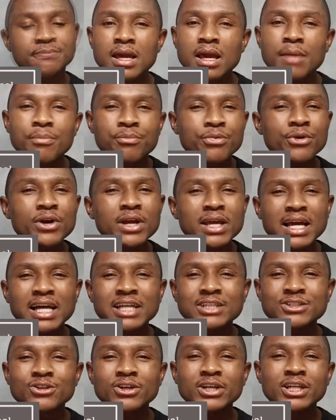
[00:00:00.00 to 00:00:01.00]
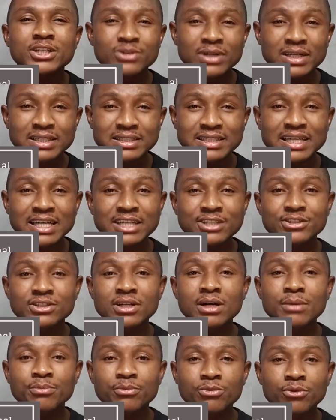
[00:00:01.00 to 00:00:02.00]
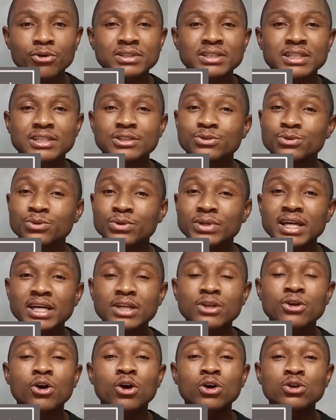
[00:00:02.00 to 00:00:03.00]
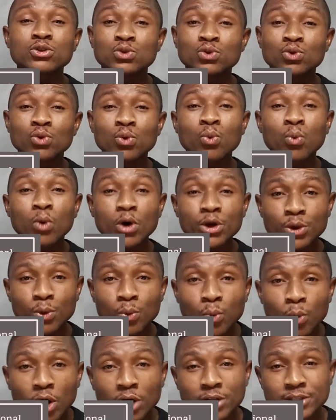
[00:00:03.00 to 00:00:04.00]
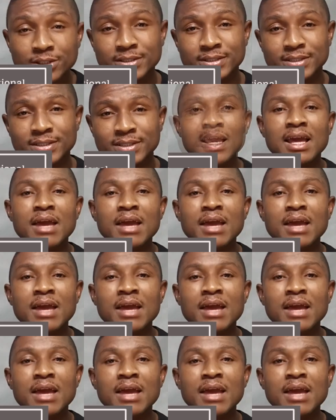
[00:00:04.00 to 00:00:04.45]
A prayer is not a transactional process to get God to do what he wants.